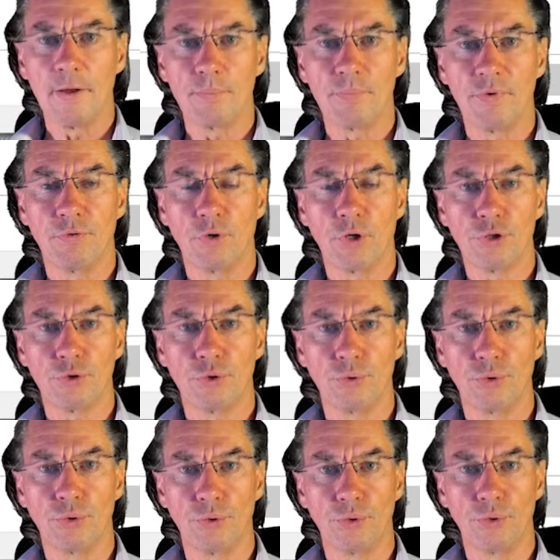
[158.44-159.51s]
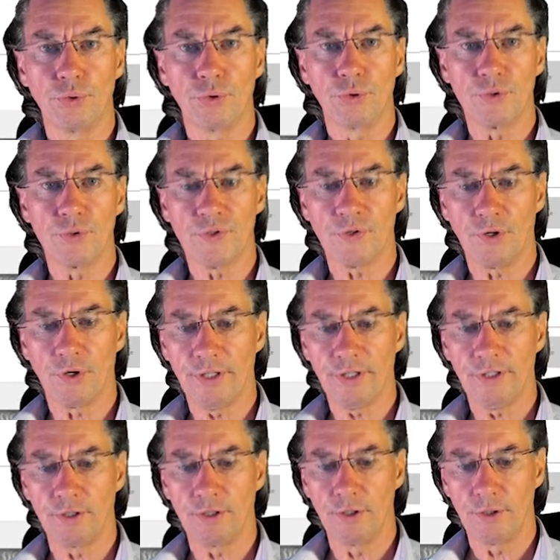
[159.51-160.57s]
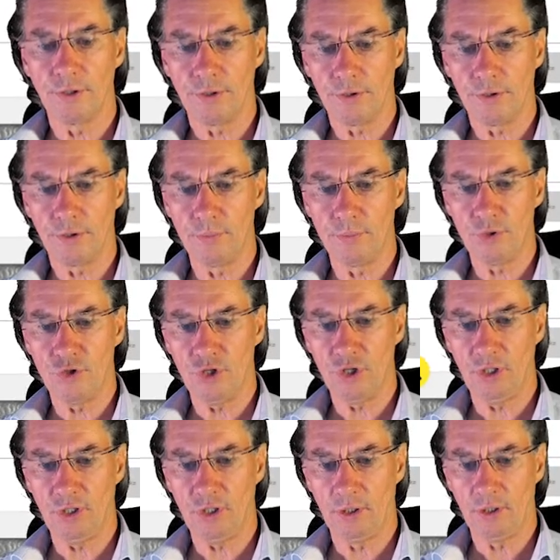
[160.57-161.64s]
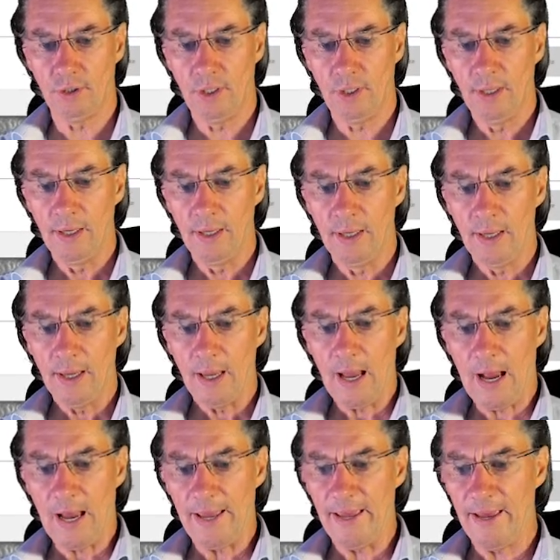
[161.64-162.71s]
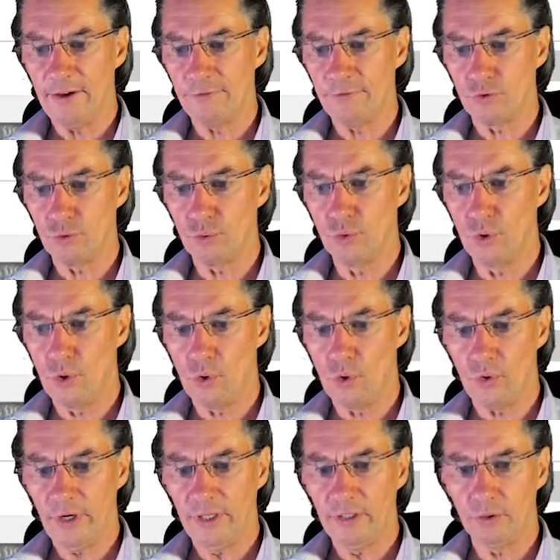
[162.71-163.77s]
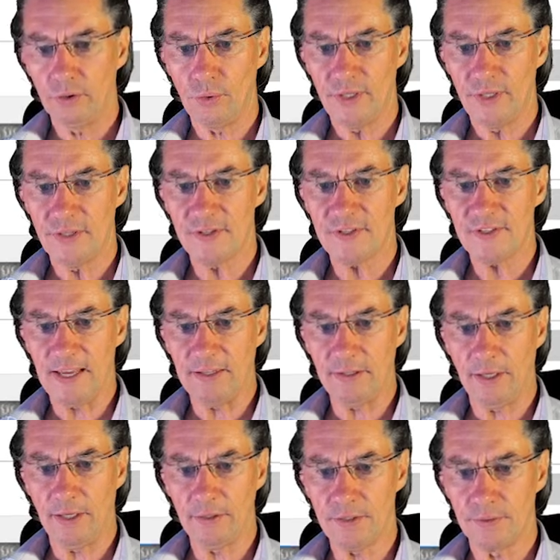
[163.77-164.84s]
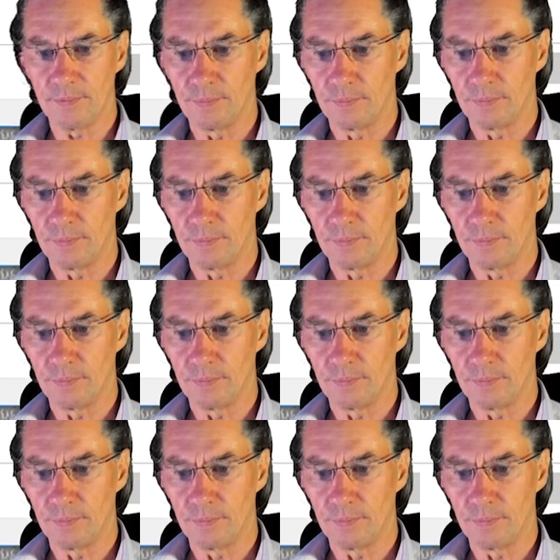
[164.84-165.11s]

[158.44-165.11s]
Before to start the machine, I have to go into its settings.